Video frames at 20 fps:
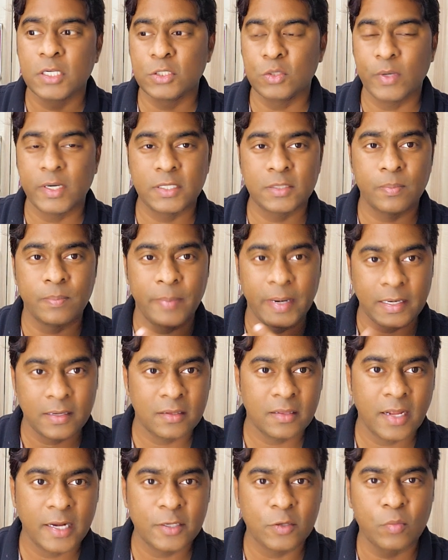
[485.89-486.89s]
So it's
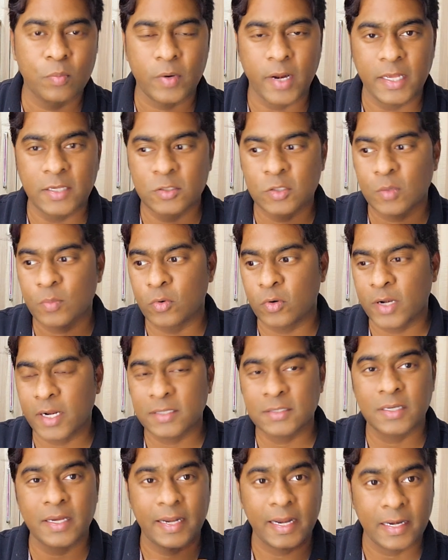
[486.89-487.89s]
better that you price your
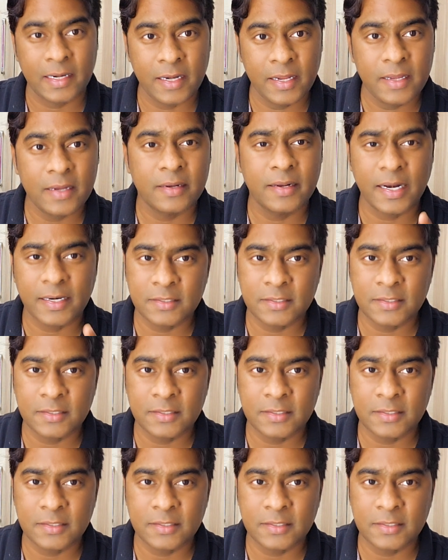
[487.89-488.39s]
products correctly.